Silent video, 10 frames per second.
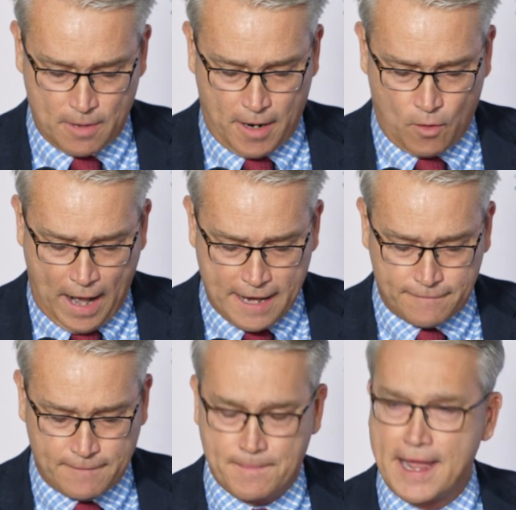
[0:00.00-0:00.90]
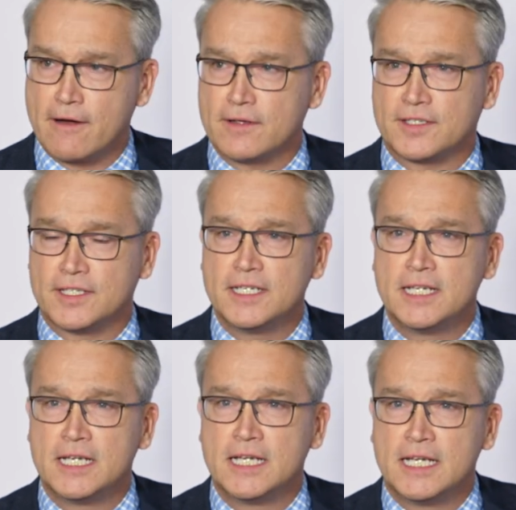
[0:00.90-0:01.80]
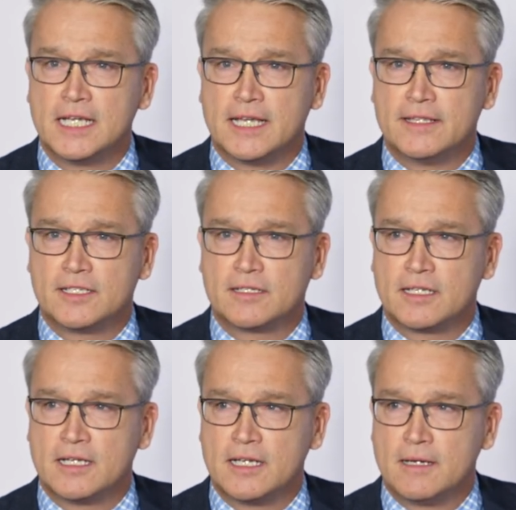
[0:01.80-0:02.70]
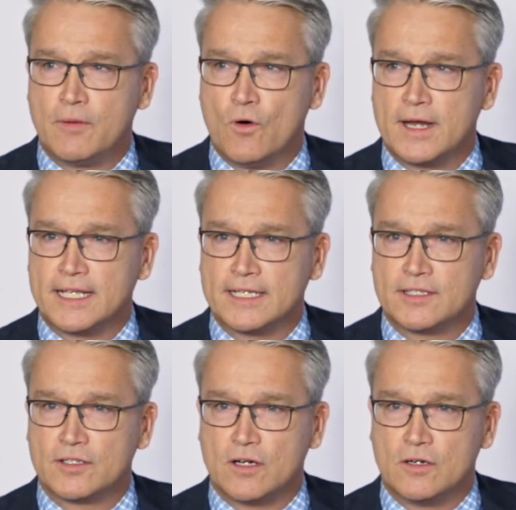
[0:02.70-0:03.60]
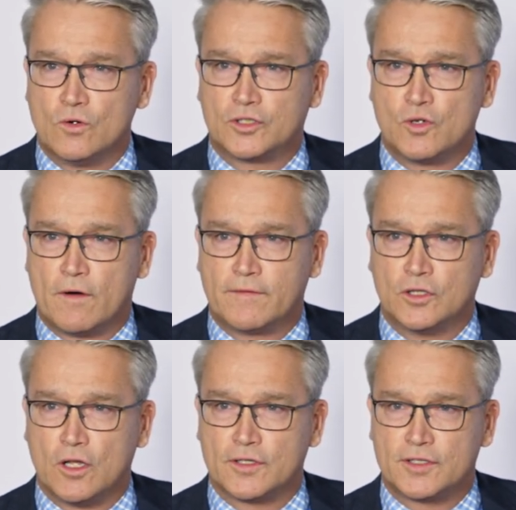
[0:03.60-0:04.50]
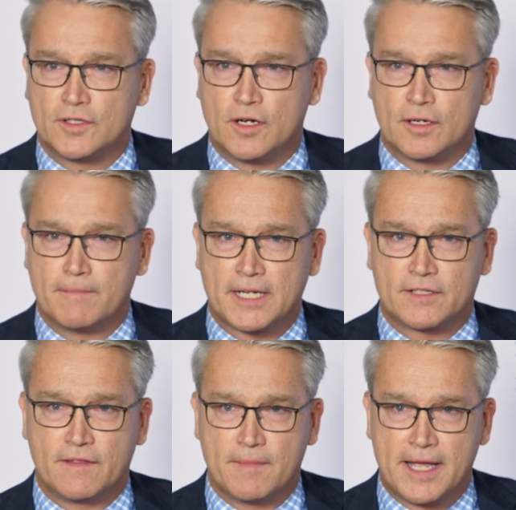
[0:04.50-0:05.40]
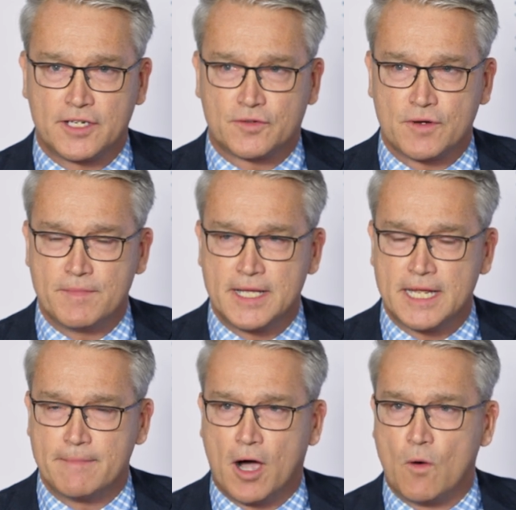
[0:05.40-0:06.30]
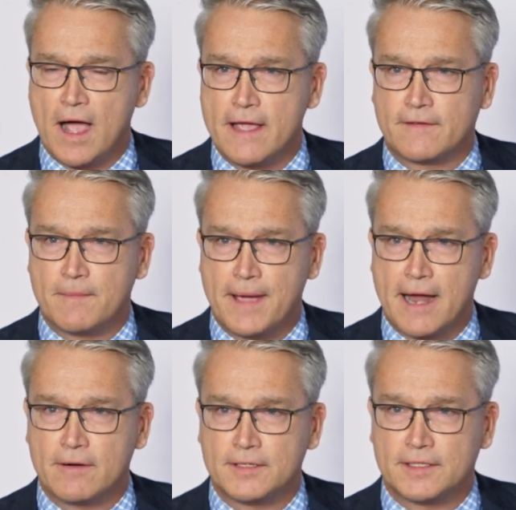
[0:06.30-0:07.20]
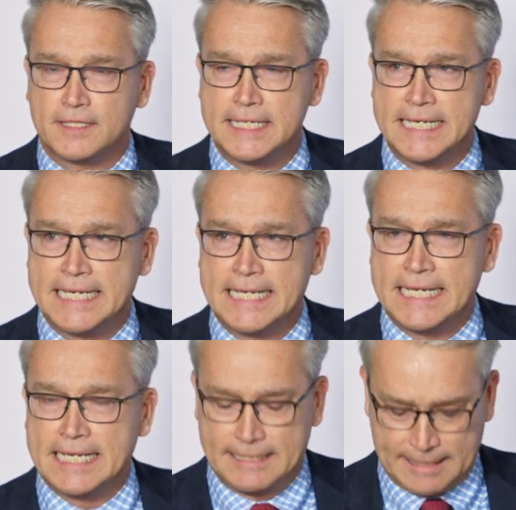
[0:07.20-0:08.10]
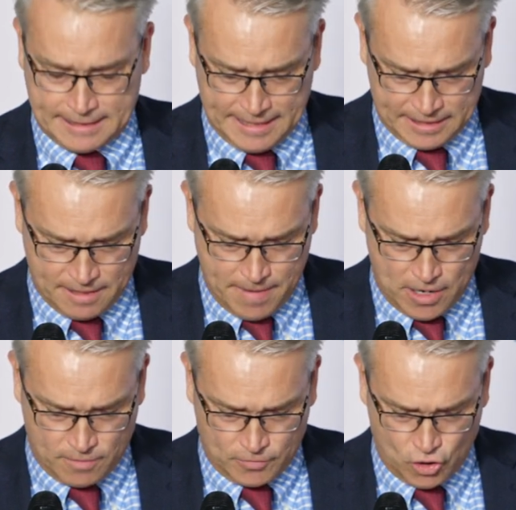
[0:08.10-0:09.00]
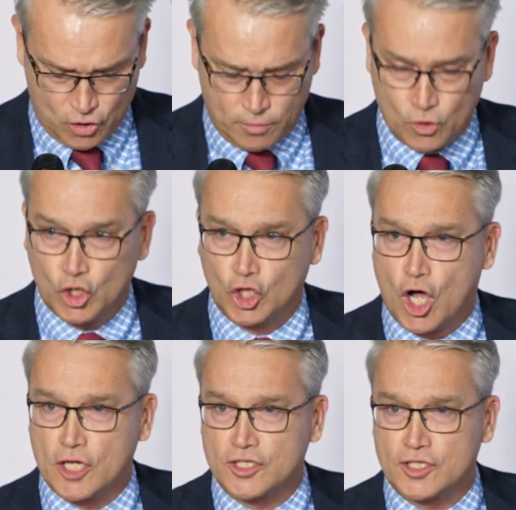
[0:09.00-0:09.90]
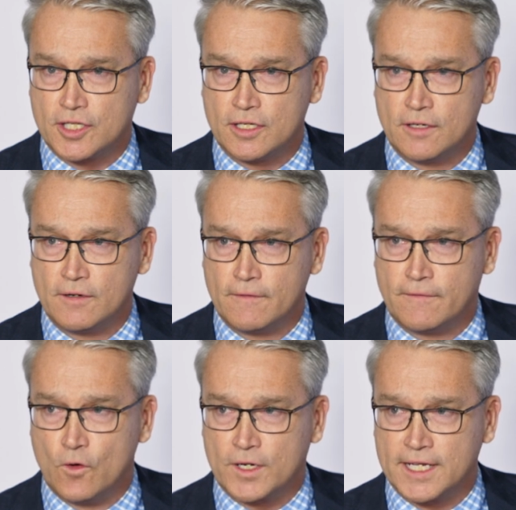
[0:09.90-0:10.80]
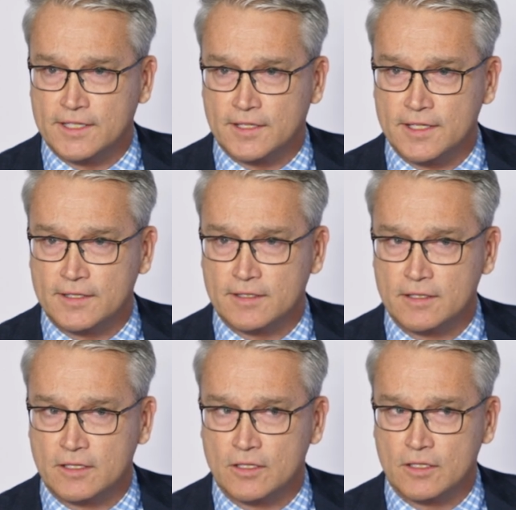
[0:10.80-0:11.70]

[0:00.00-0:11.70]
Now, by way of comparison, and this point gets all too often lost on much of the mainstream media, by way of comparison, his successor, Malcolm Turnbull, lost 14 seats.